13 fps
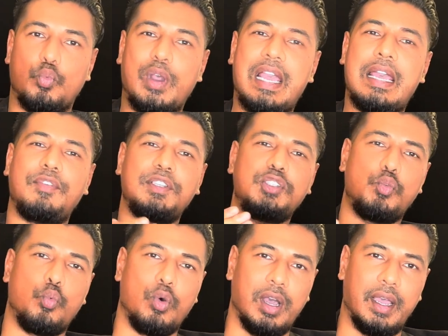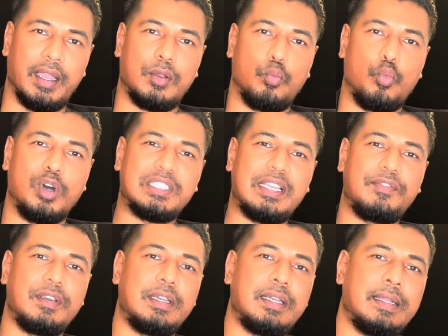wherever you work,
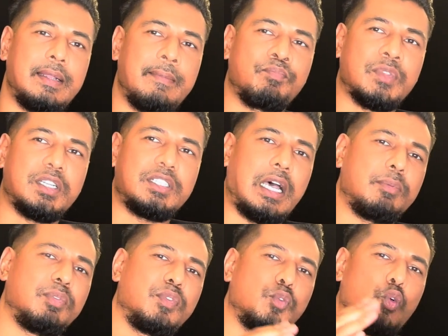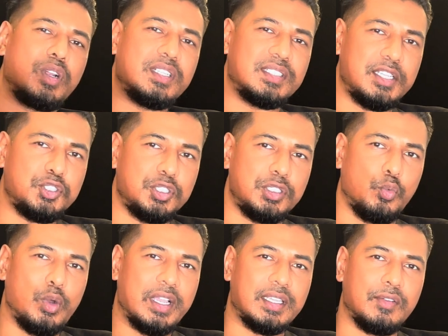whatever type of an organization you're